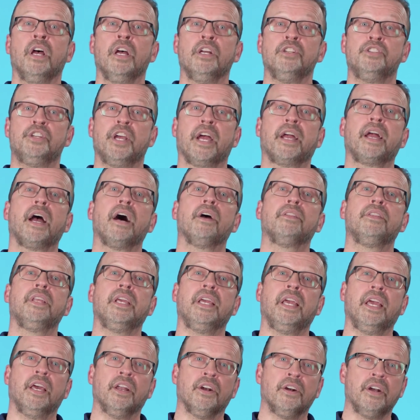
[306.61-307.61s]
check out the
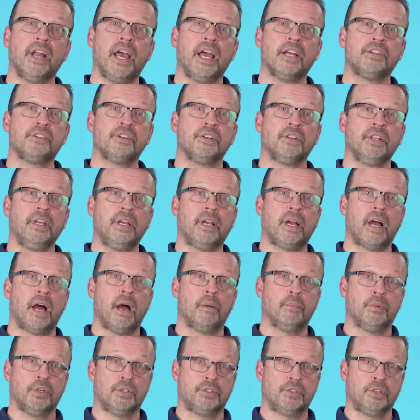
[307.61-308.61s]
International
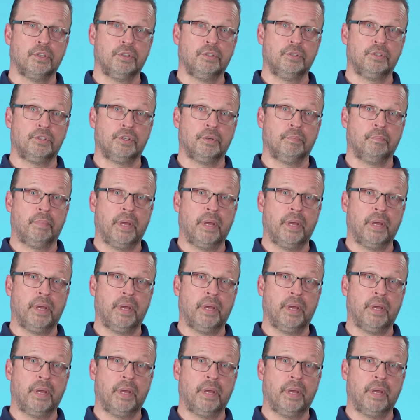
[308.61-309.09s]
Ecommerce solution